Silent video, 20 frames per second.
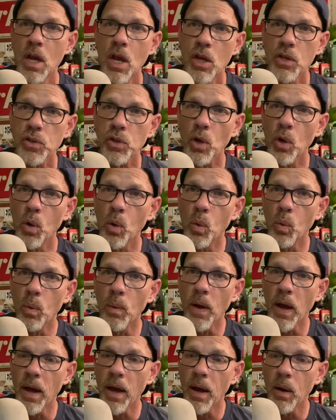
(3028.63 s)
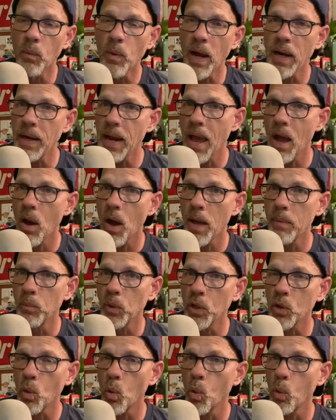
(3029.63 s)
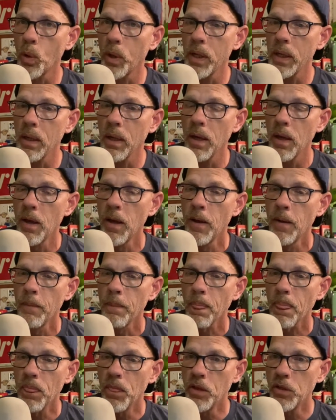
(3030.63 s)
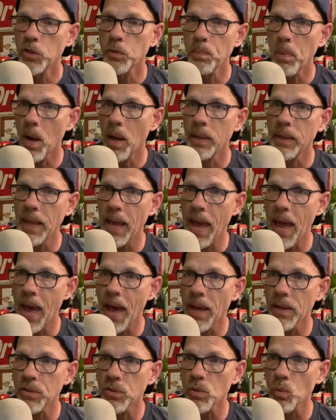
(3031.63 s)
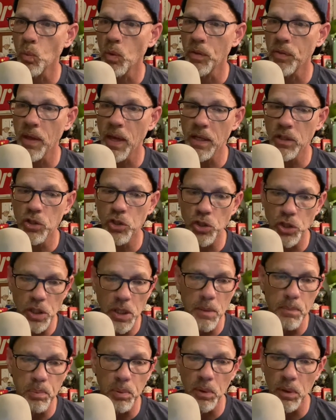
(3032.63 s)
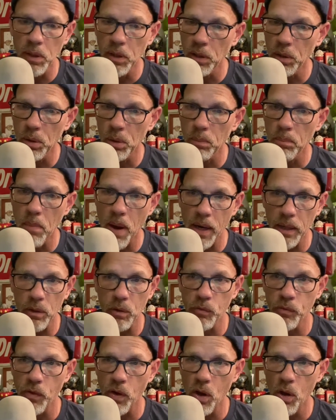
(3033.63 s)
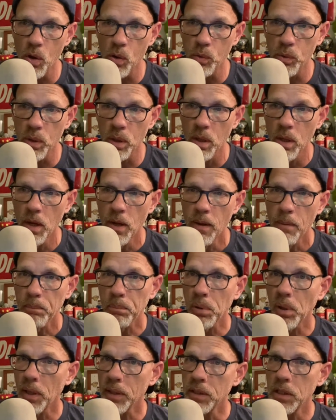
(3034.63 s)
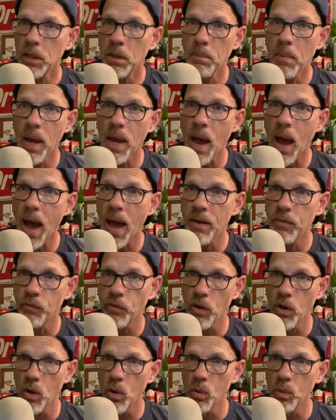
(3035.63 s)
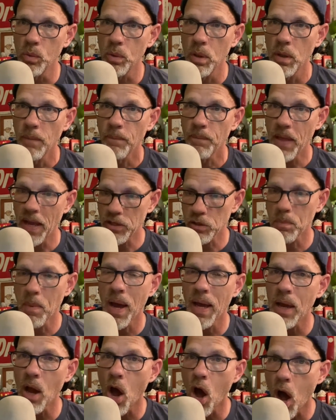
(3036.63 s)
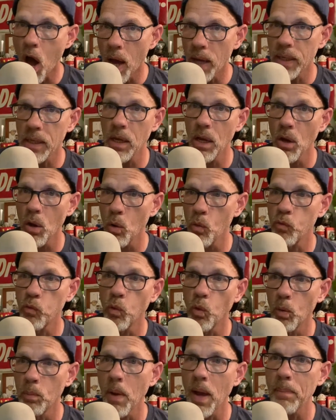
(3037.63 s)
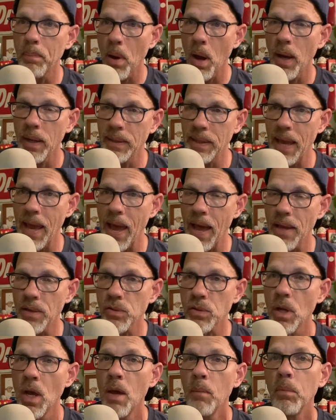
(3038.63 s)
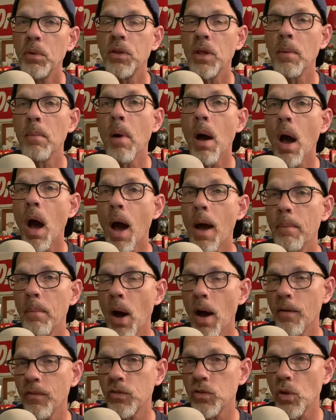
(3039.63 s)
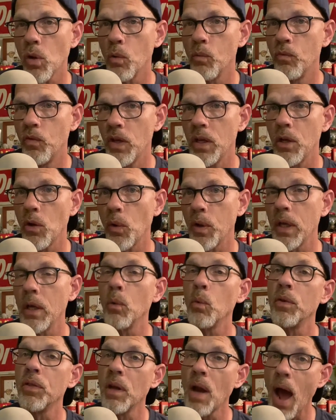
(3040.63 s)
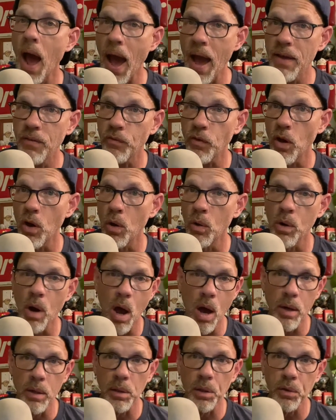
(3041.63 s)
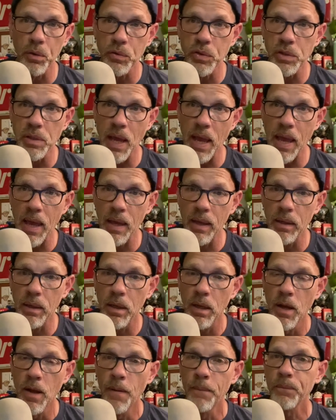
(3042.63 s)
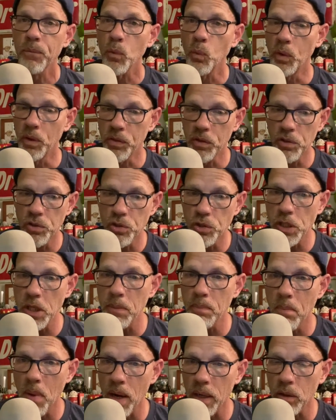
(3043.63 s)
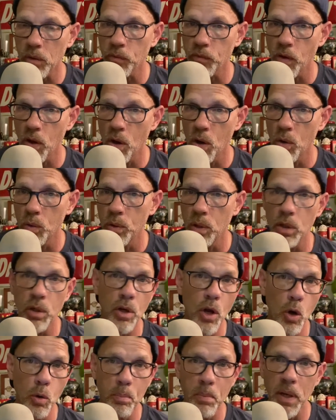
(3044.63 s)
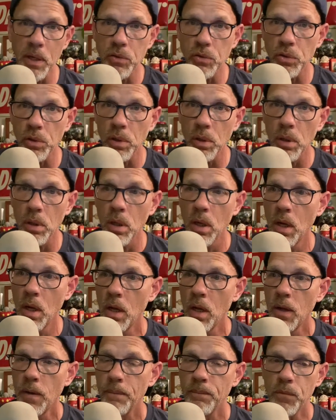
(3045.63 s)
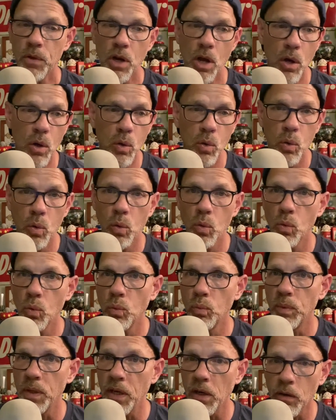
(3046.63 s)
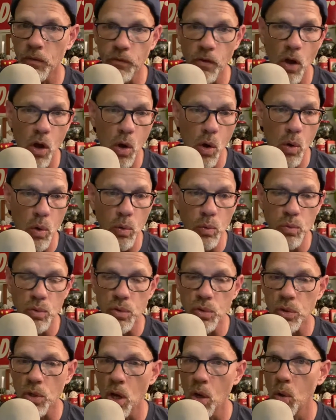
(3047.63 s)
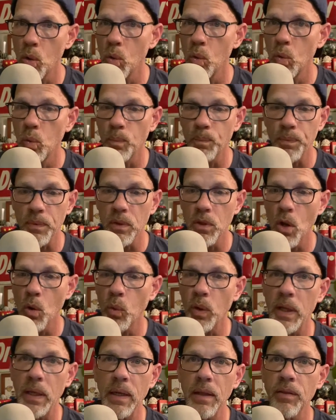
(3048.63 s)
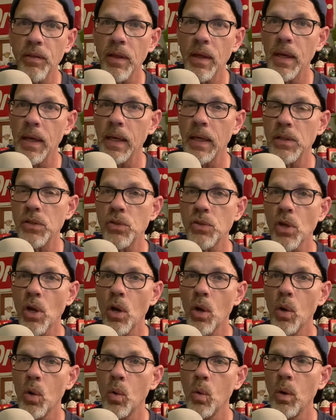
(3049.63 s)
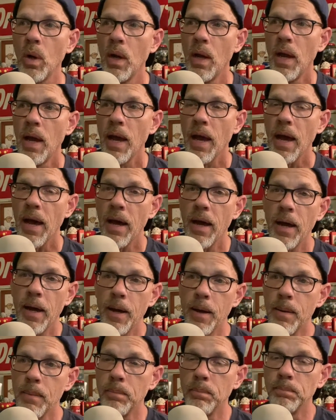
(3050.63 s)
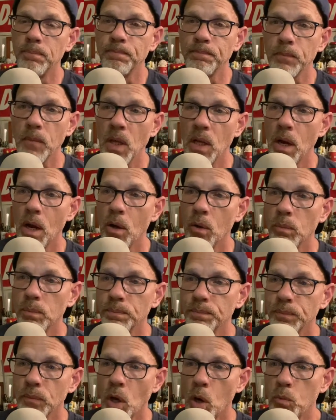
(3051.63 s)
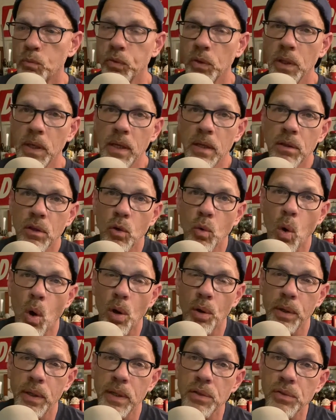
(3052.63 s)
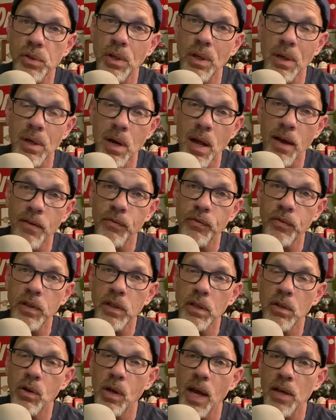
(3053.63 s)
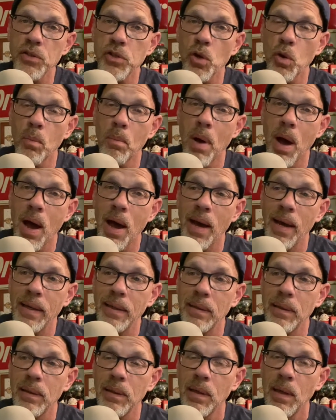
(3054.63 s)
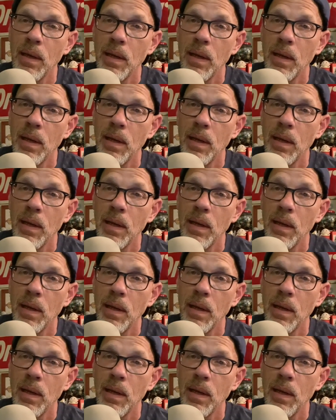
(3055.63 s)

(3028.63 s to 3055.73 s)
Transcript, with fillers: So uh, right now I'm recording this podcast with a cheap little microphone plugged into my iPhone. That's my audio for my podcast, but then I'm also videoing it with an iPhone on a little stand with this cheap microphone, no mixer, no earphones, no no anything, and so um, you know, hopefully the quality is good enough that you guys don't mind.